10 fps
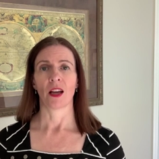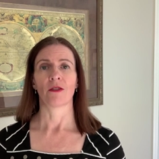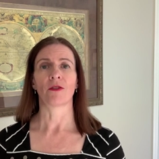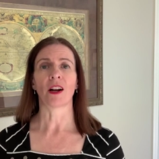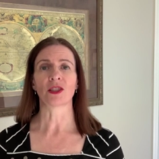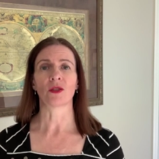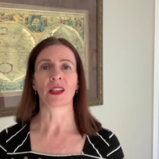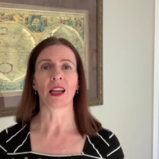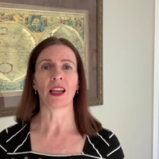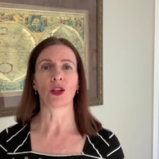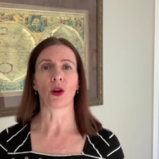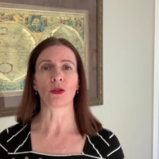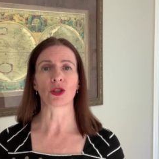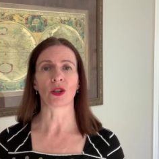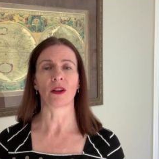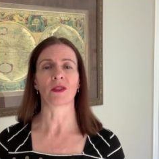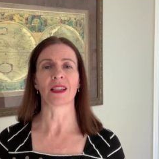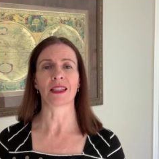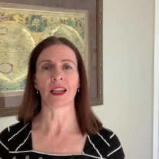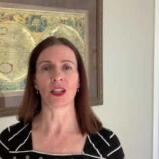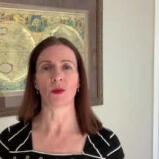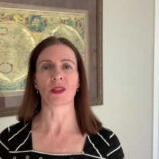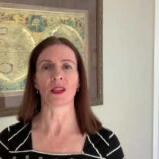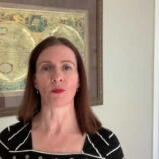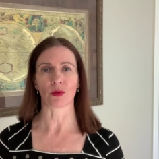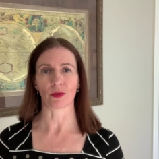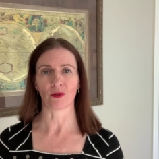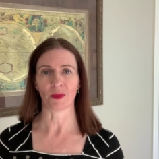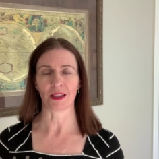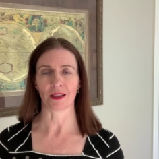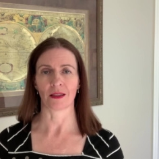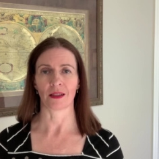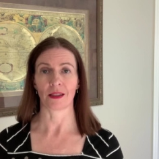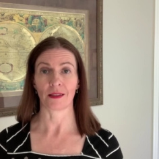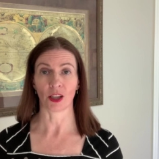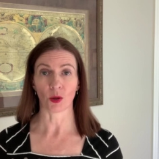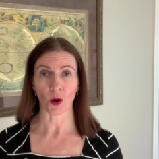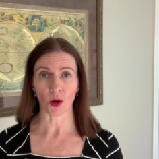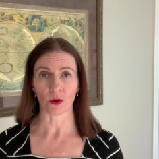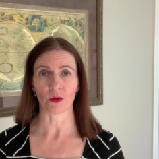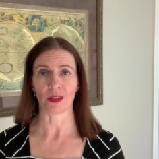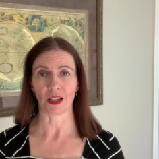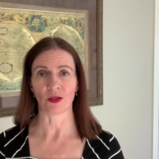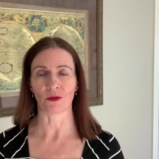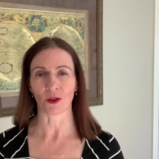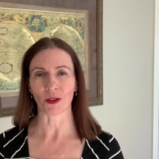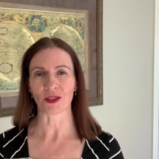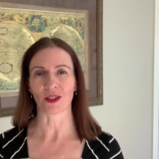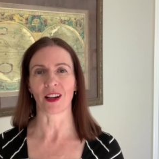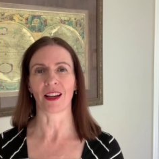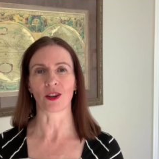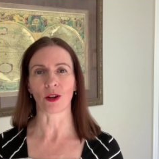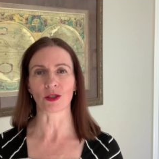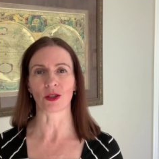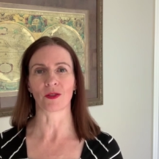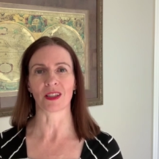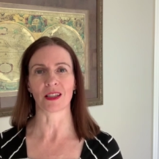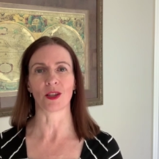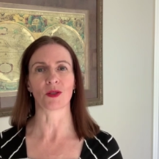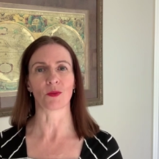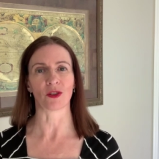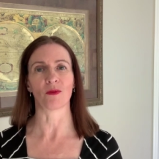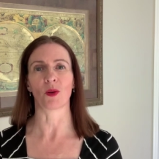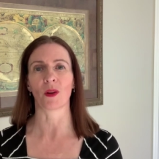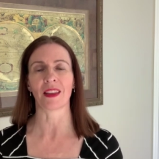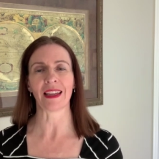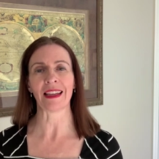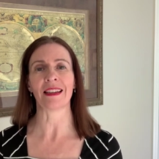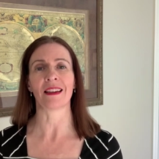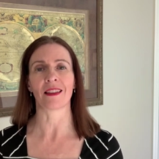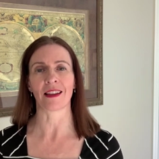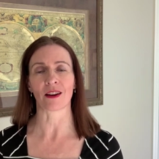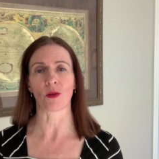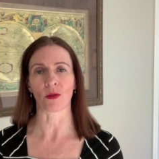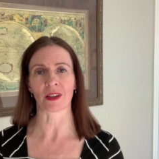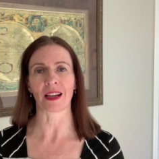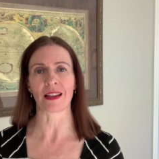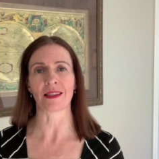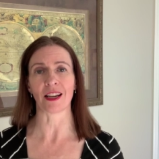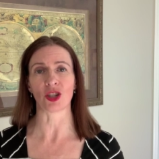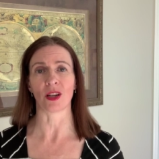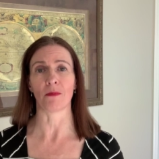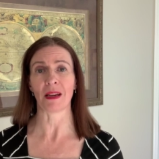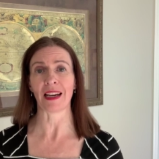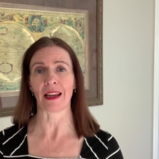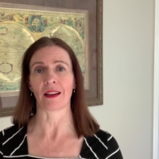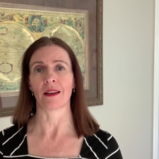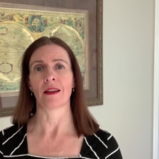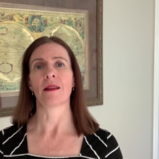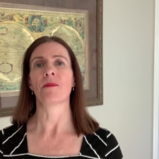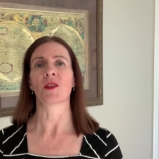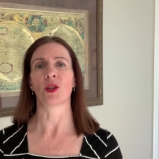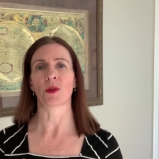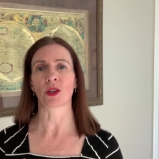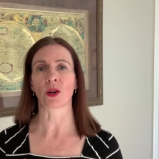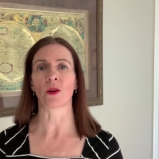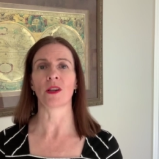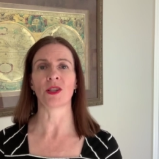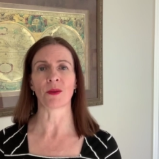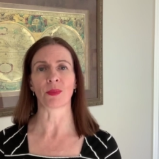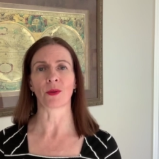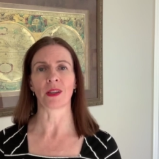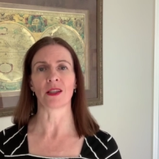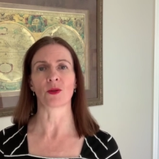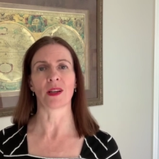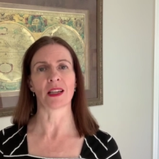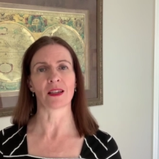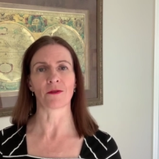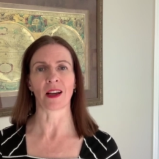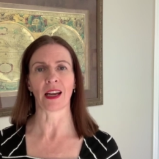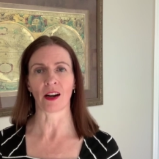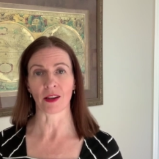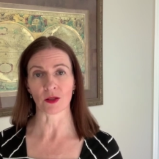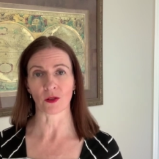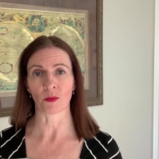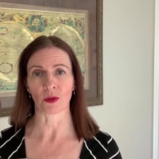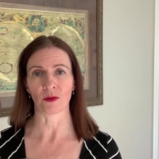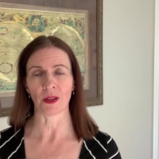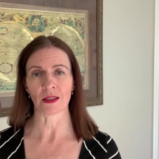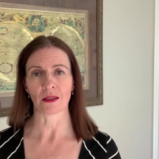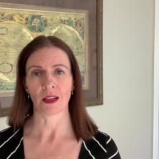Fostering a culture of continuous improvement. COOs need to foster a culture of continuous improvement within their organization, meaning you encourage employees to identify areas for improvement